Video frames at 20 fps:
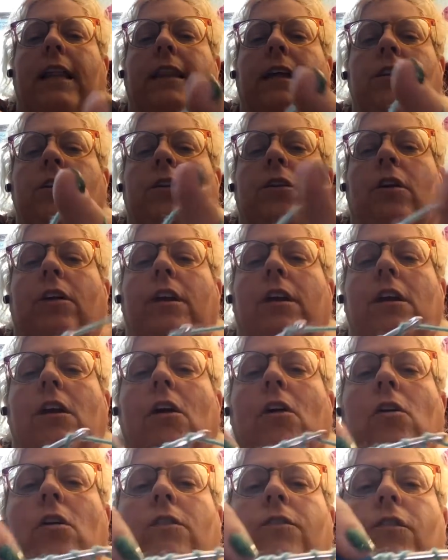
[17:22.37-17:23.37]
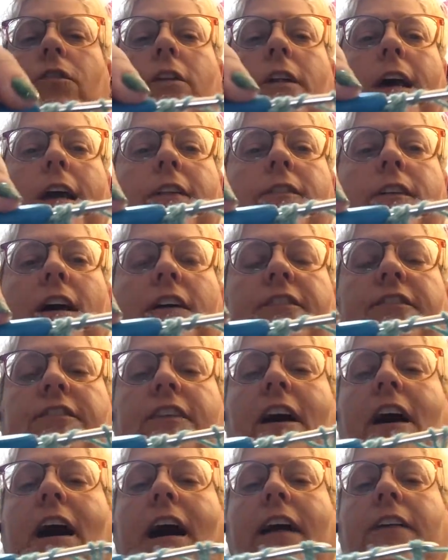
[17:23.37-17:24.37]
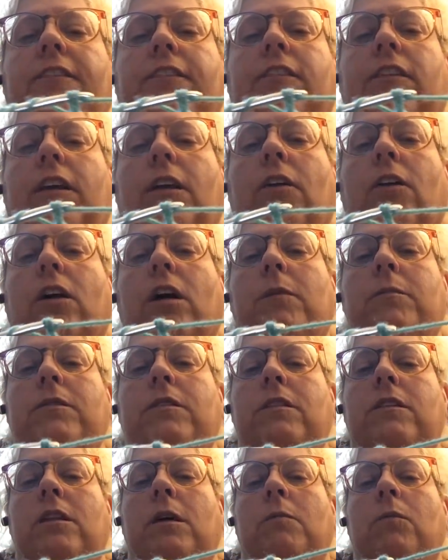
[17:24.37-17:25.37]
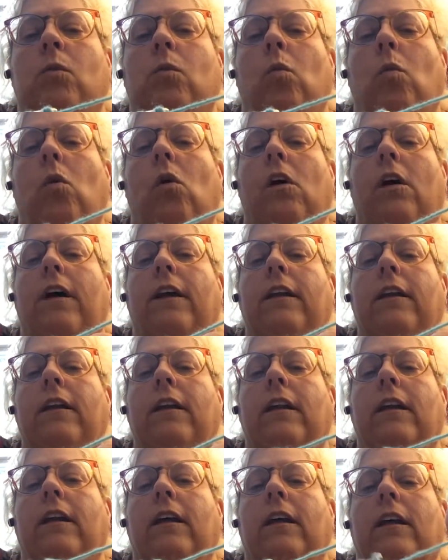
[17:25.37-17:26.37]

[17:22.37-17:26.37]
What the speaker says: Then you're going to yarn over. Now you've got 5. So here comes number 1.